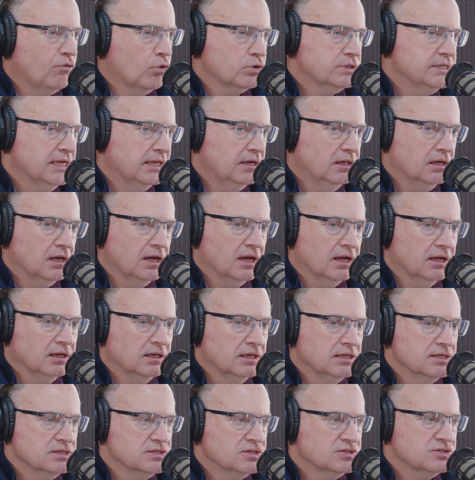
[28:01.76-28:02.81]

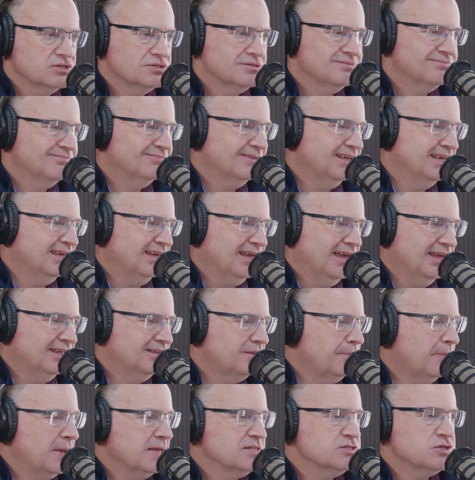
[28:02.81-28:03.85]
410A is
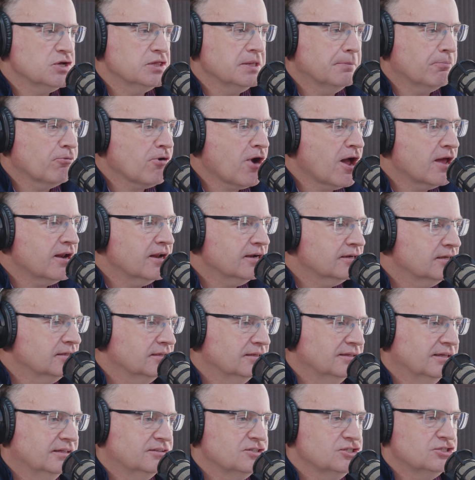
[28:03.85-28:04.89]
it depends on the
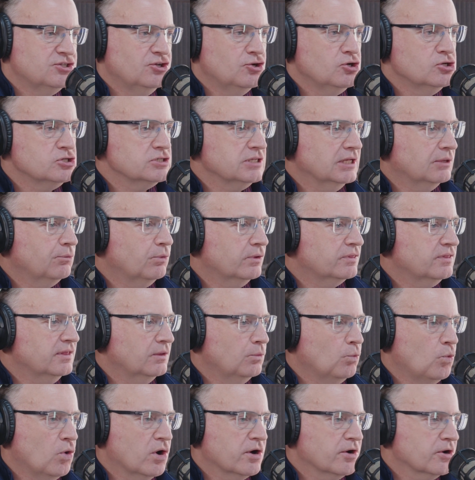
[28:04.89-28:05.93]
product. It's usually
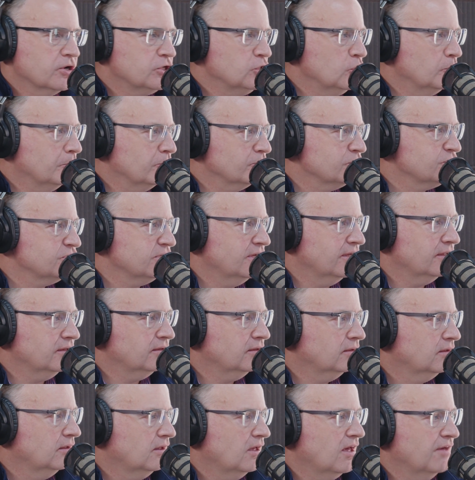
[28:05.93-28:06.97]
within 1 or
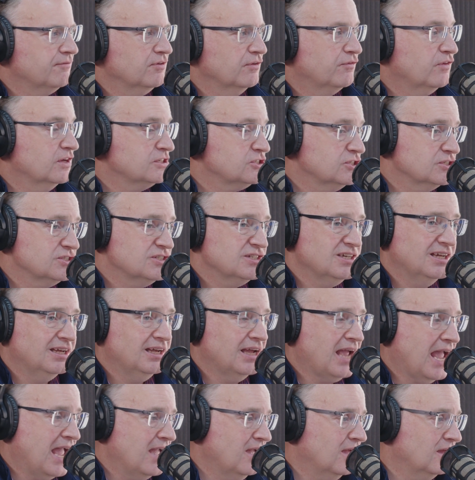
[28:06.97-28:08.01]
2% of
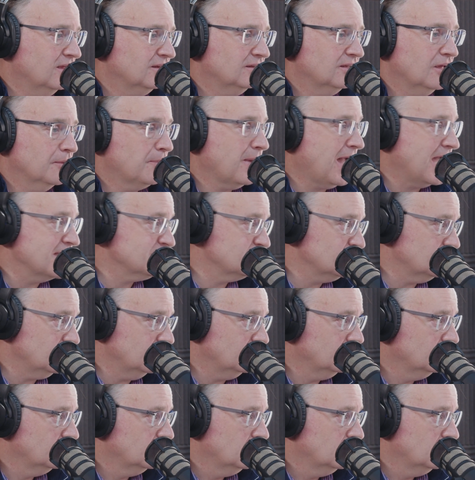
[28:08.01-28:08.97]
efficiency and capacity.